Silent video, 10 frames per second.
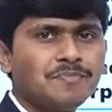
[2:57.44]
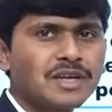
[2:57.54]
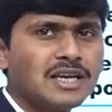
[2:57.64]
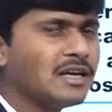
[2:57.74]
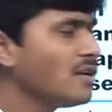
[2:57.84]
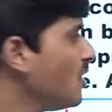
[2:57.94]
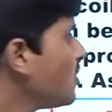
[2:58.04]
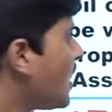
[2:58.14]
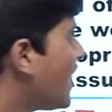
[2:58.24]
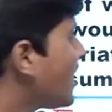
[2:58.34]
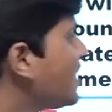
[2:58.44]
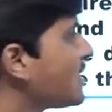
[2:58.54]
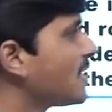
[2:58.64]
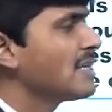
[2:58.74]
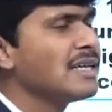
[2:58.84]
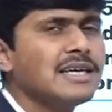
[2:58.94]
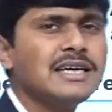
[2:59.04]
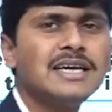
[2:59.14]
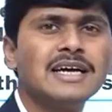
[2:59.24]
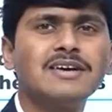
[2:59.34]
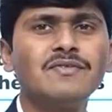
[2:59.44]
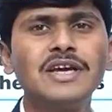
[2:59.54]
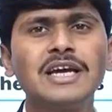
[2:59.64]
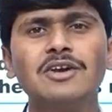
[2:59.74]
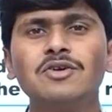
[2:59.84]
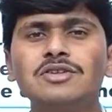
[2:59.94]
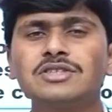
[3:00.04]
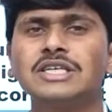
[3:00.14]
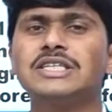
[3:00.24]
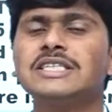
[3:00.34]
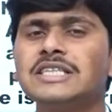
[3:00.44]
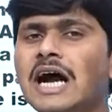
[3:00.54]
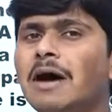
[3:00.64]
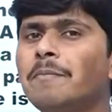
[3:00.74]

Clear? So I can say here we cannot suggest a